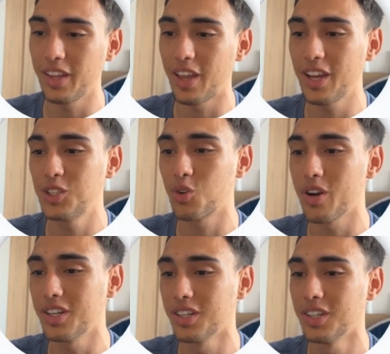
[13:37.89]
They drank